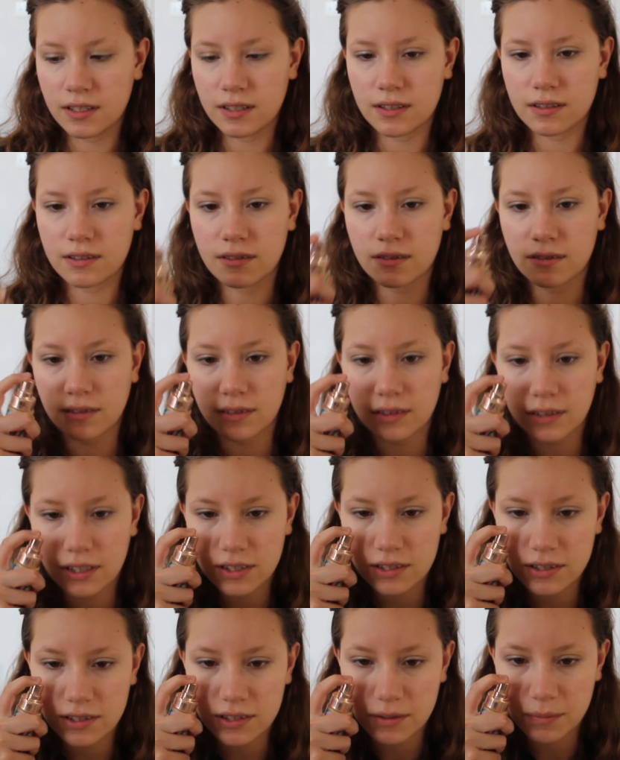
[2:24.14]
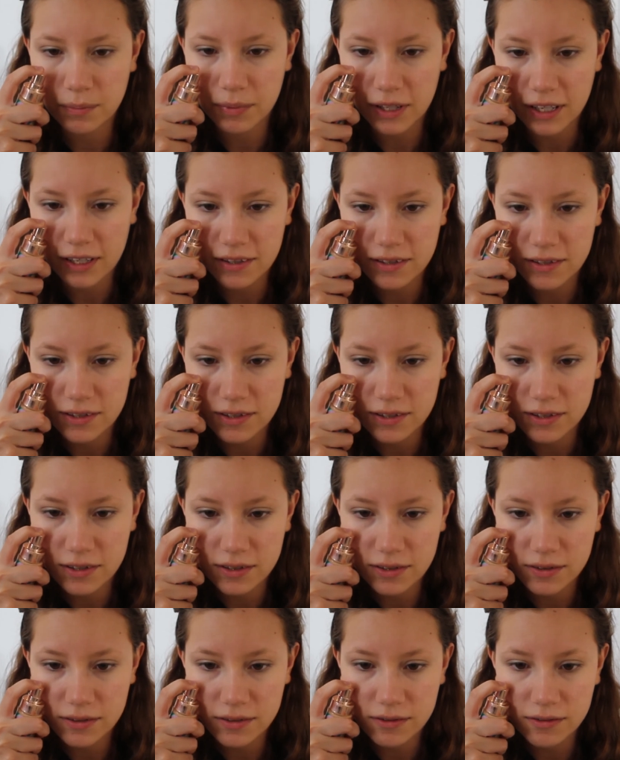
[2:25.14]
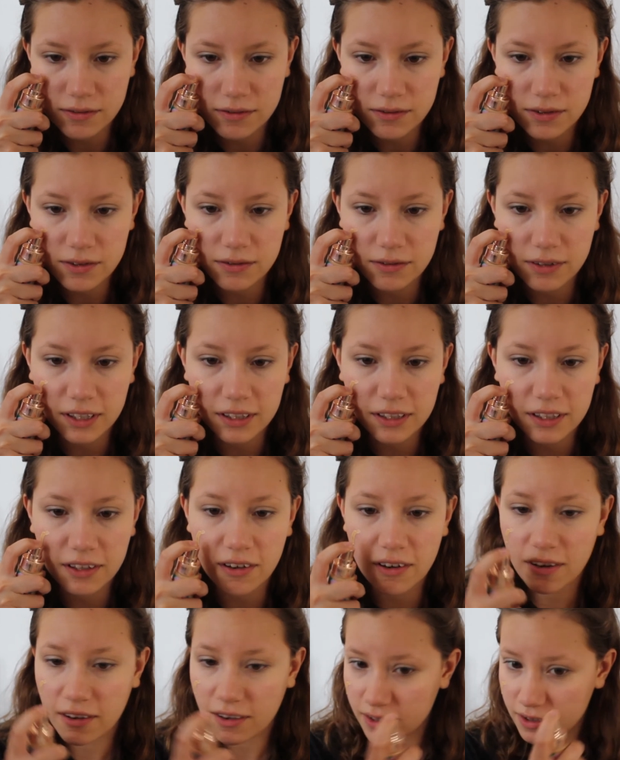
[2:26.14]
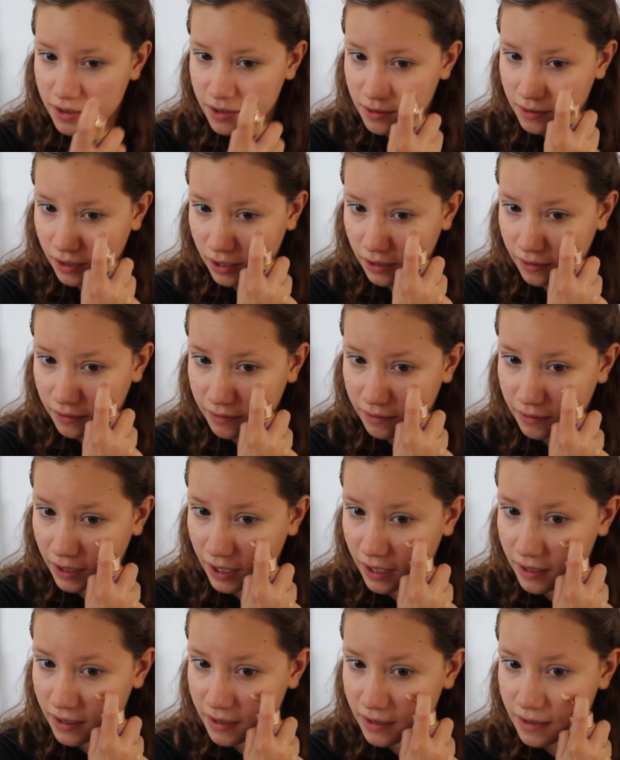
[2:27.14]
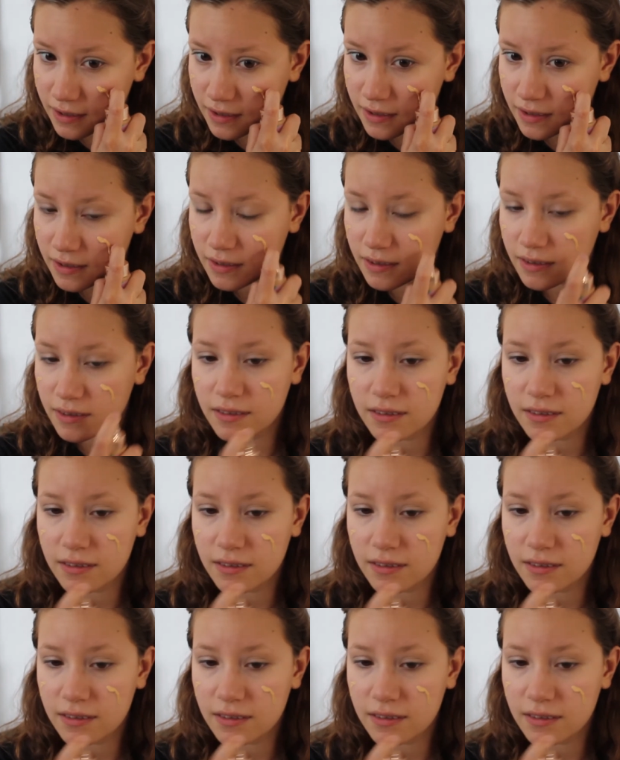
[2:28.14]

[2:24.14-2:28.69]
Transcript: so let's just apply this directly onto our face.